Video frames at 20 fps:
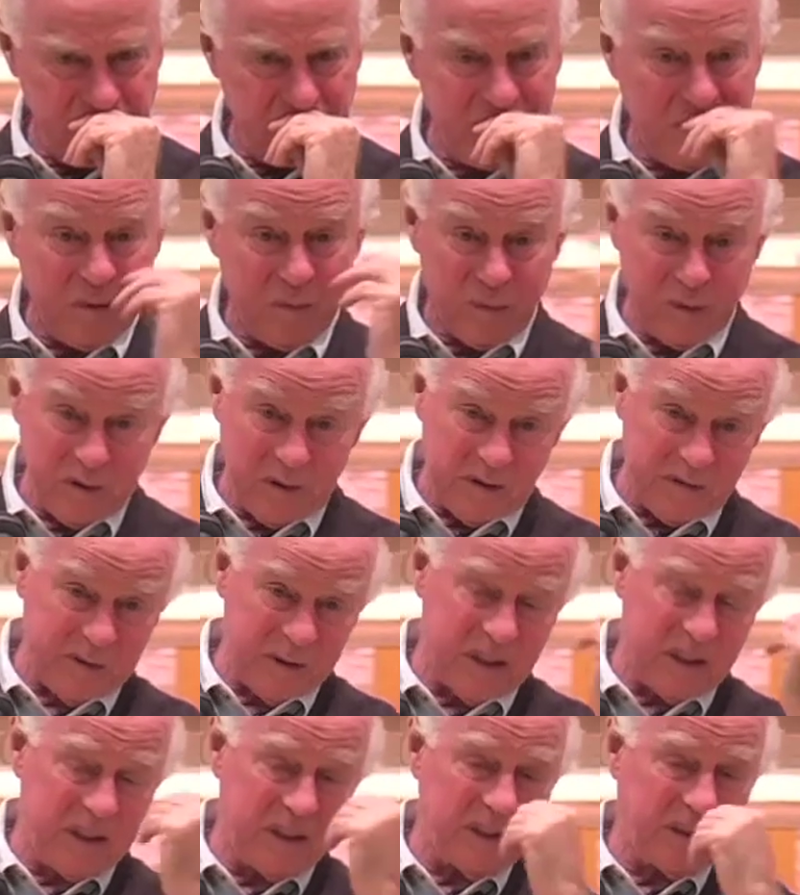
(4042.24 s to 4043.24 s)
And we're
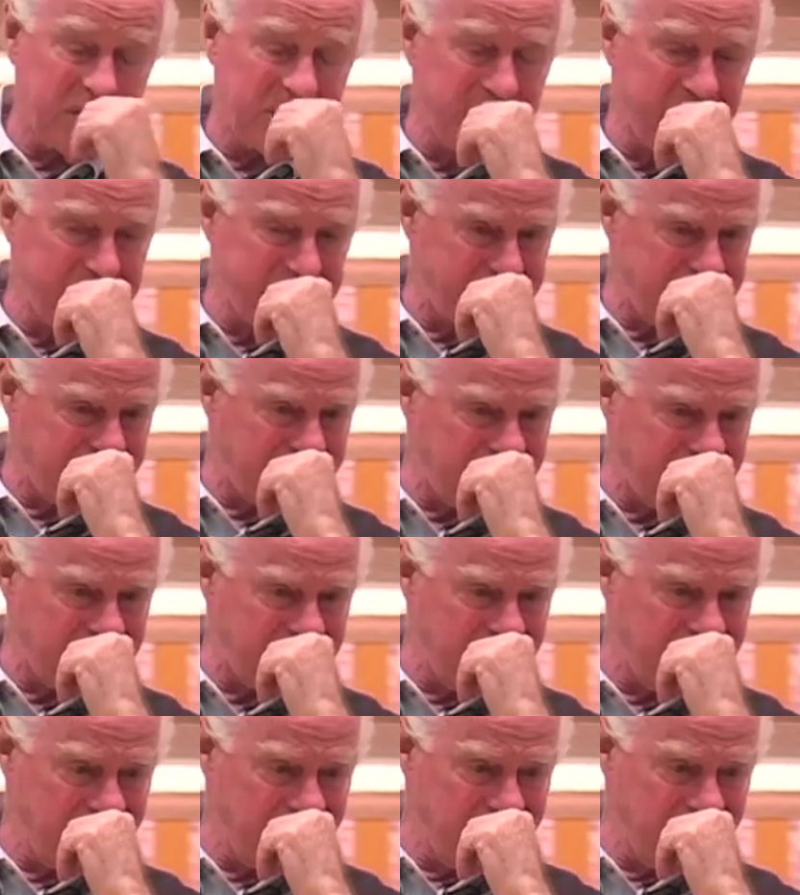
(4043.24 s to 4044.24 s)
over here.
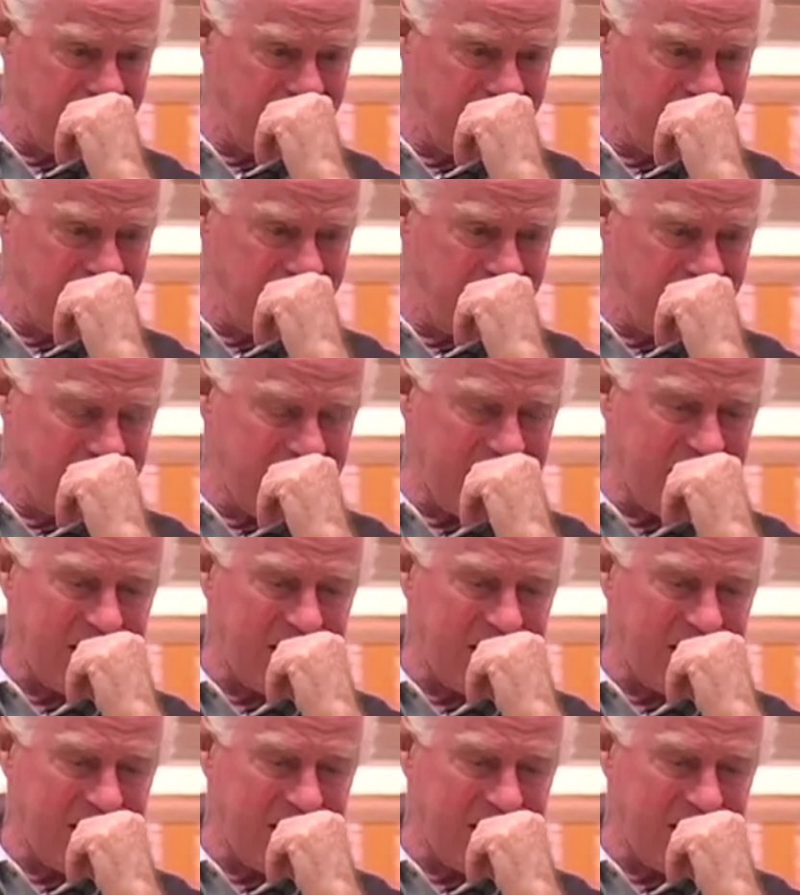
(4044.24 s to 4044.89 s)
And